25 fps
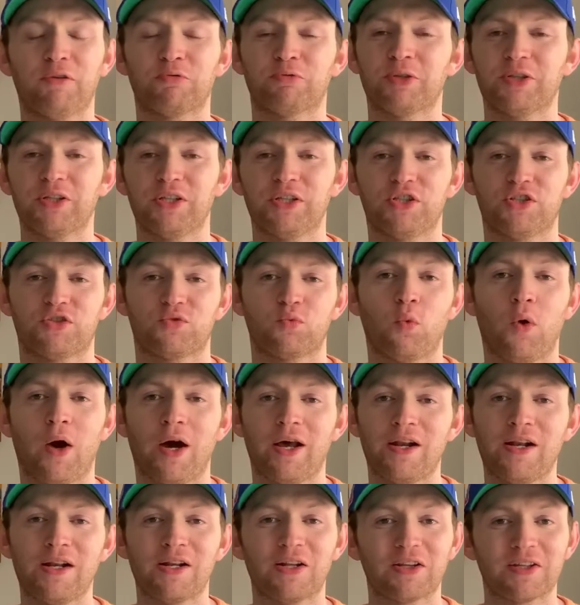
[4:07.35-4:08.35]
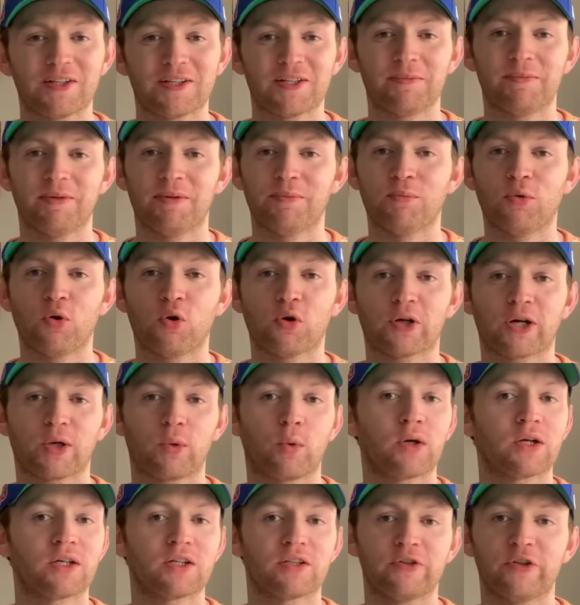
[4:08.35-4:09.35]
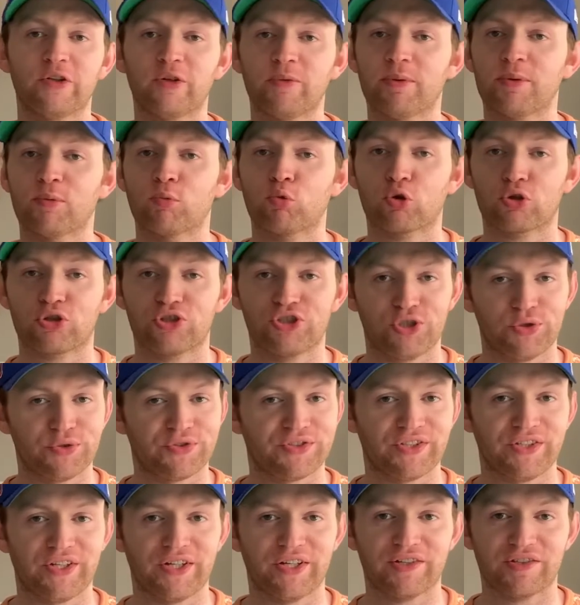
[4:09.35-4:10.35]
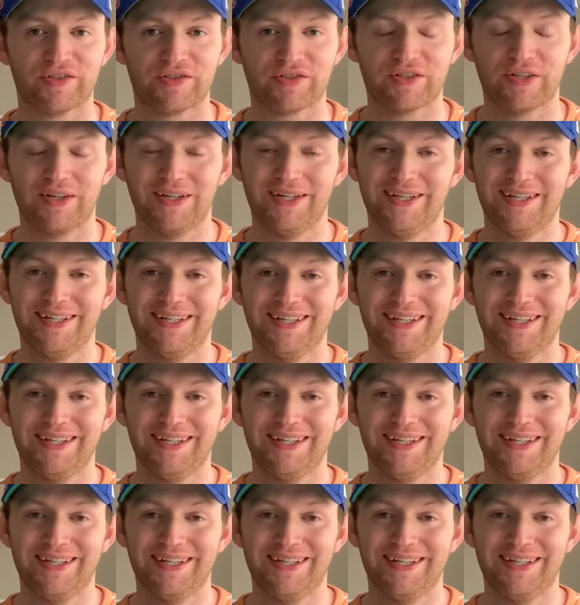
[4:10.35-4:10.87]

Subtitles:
really just wanted a little bit more. I wanted a little bit more juiciness.